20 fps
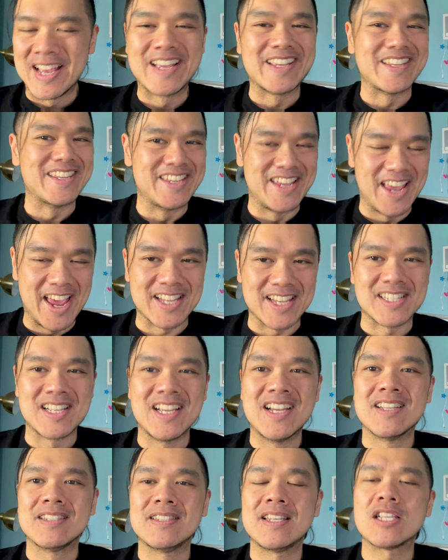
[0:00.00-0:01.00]
Yes,
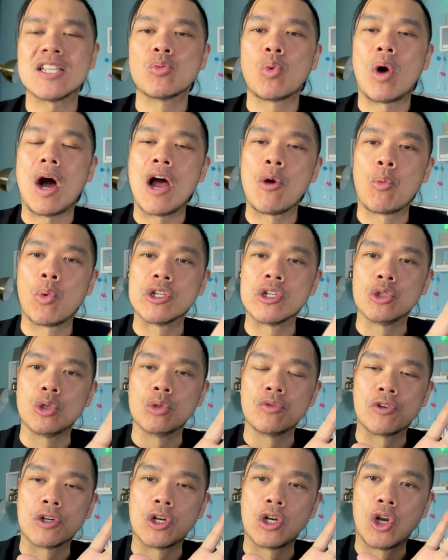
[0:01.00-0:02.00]
this is what I want to do
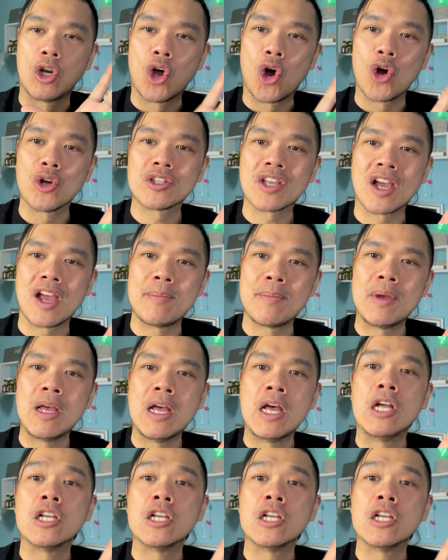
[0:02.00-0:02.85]
for a long time.